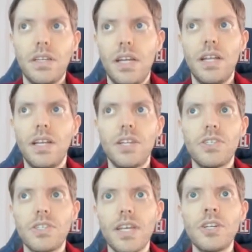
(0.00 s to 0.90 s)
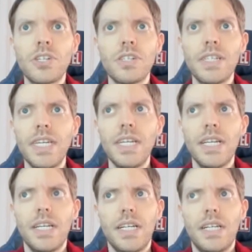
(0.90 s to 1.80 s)
it, it's
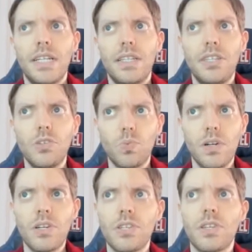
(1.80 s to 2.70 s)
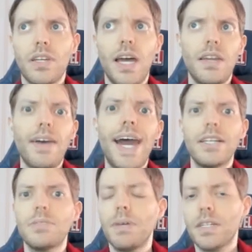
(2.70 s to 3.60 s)
essentially the worst kind of
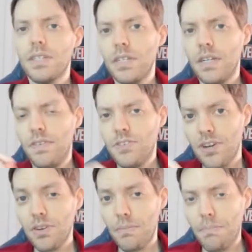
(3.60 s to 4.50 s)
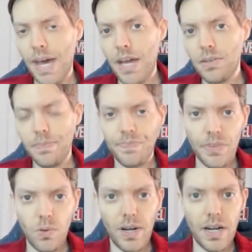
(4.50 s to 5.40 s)
aspects of shonen battle
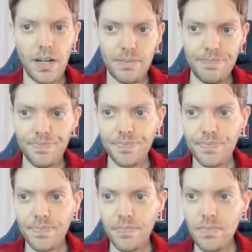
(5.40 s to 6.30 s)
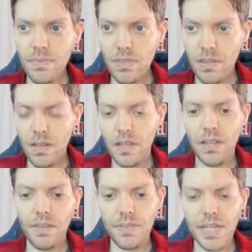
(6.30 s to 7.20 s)
where
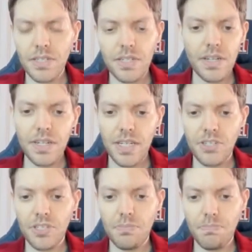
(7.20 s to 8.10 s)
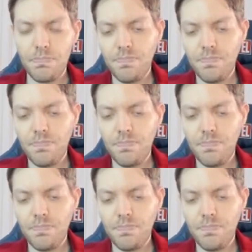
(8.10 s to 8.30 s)
Flect Turn is just